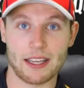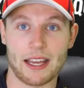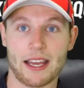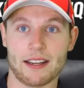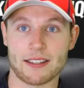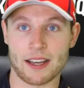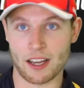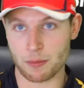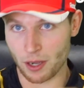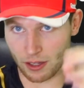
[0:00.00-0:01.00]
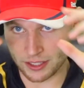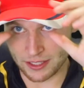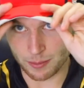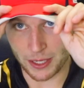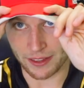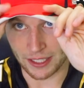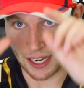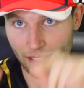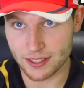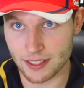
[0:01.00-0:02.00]
And uh, apologies about the
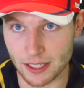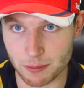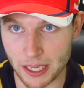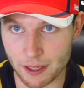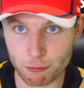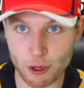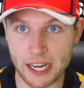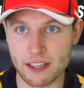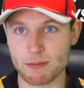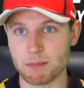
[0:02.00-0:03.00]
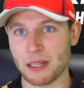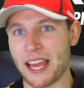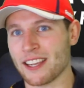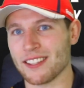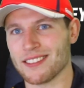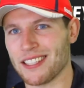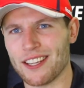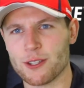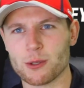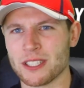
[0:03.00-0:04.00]
colour scheme, man. Red, black, and
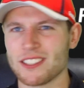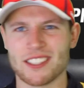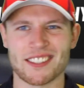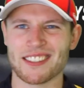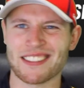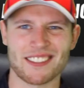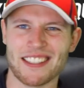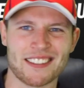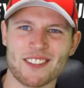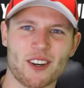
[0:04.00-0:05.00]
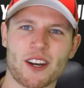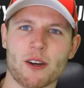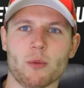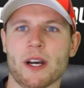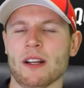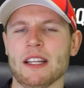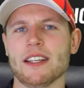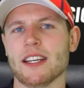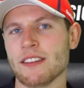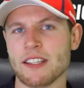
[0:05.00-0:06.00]
teal, it's just, it's, it's not going well.
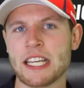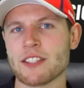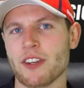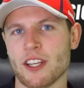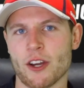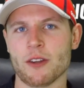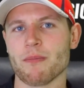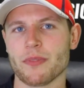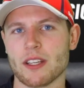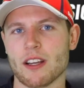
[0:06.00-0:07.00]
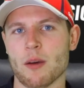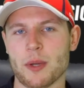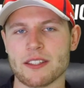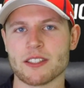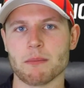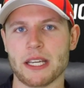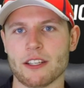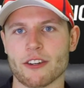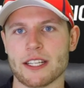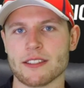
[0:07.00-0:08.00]
In the next video, I'll be in some
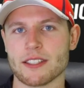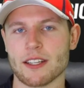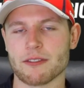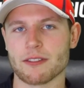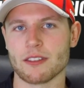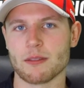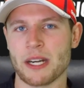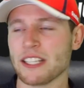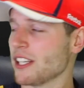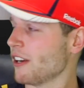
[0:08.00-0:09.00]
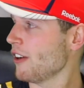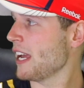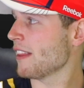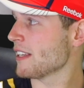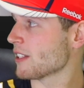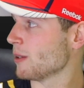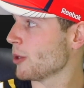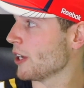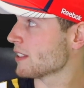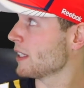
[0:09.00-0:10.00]
mean green stuff. But actually, I don't know how that's going to
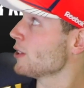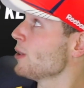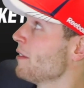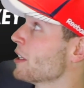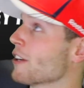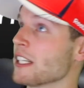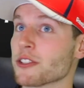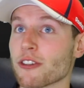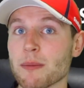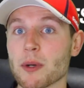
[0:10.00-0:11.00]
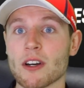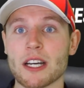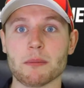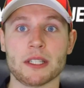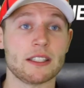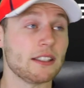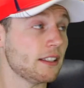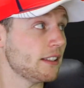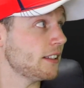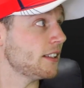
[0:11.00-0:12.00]
work, because I do have a green screen behind me.
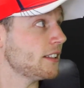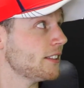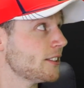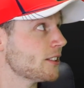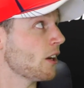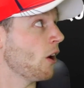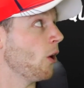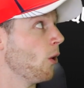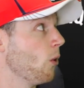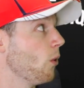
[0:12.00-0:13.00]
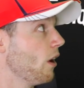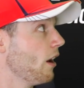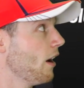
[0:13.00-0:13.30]
So...